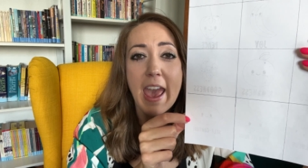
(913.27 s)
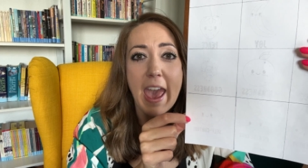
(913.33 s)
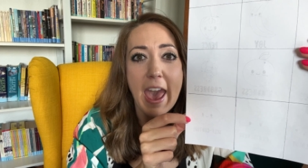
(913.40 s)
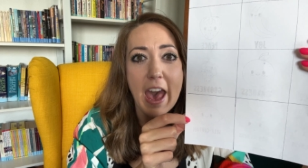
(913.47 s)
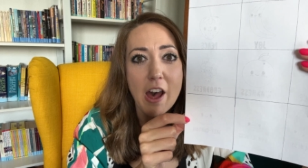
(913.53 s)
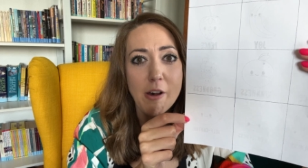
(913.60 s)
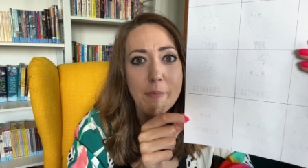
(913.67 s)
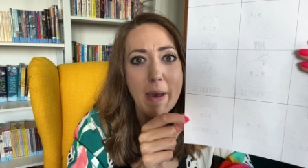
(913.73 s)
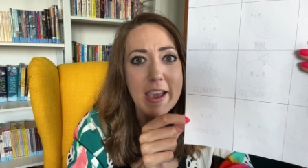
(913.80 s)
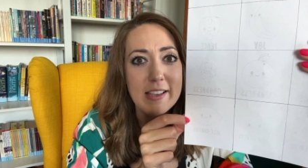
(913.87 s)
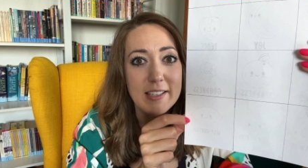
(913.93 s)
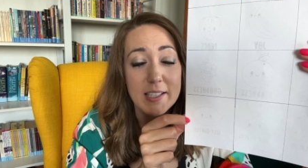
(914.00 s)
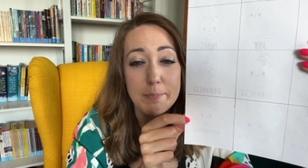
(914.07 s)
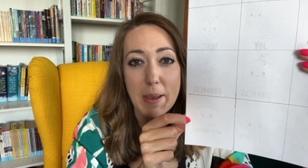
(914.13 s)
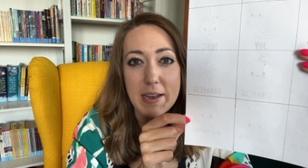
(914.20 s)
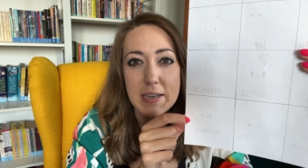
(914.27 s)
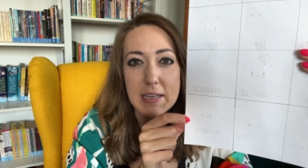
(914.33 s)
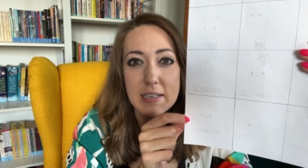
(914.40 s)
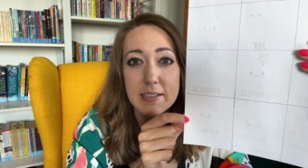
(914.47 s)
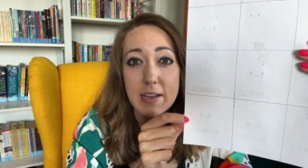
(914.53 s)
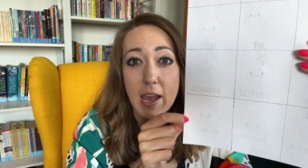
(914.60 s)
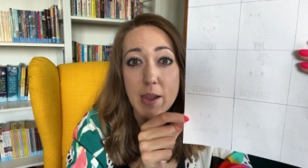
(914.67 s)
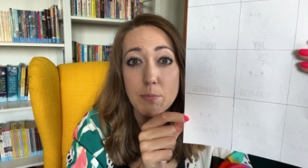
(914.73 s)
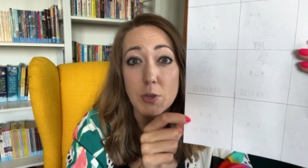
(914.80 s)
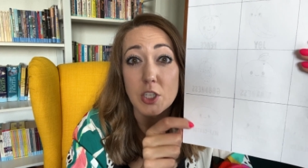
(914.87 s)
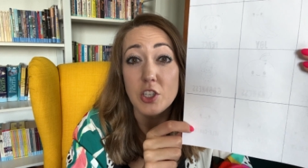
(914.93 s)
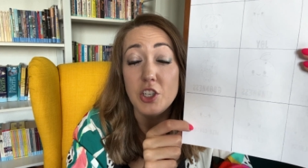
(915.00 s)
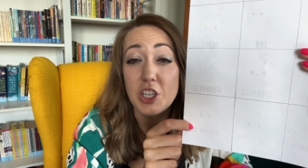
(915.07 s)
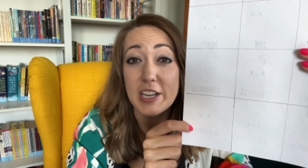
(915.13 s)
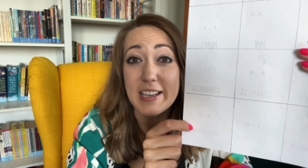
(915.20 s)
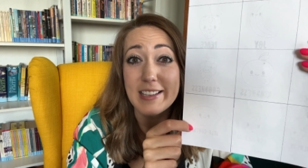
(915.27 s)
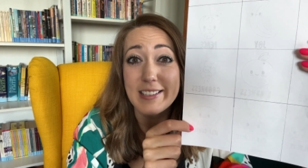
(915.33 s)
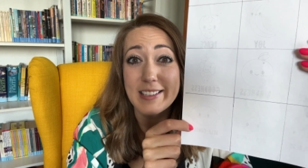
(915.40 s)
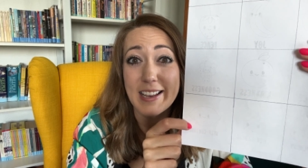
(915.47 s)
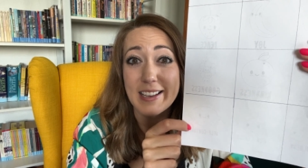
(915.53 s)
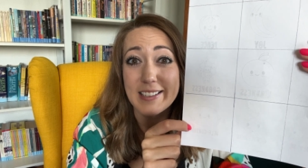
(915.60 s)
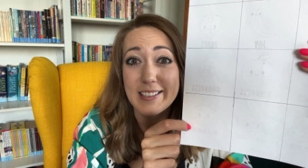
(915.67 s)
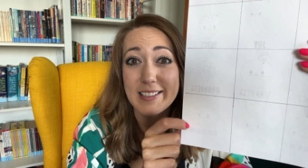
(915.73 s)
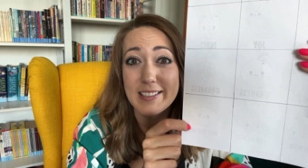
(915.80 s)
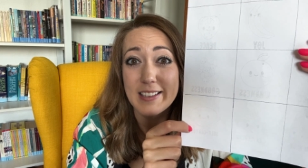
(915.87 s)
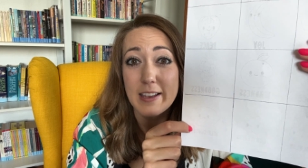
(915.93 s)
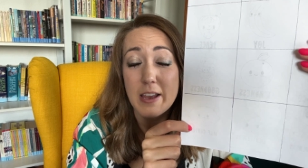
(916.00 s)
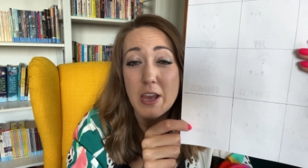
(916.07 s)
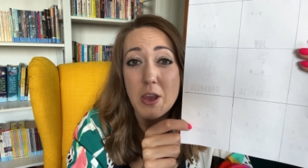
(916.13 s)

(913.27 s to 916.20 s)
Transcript: How might spending time with Jesus,